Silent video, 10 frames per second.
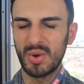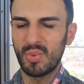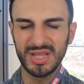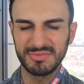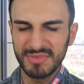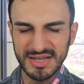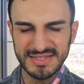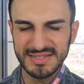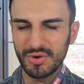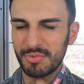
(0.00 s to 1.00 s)
white
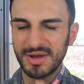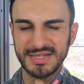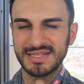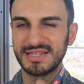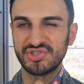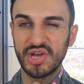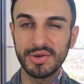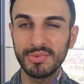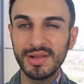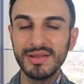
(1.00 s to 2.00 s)
musk or musk in
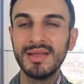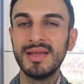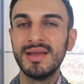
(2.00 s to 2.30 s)
general,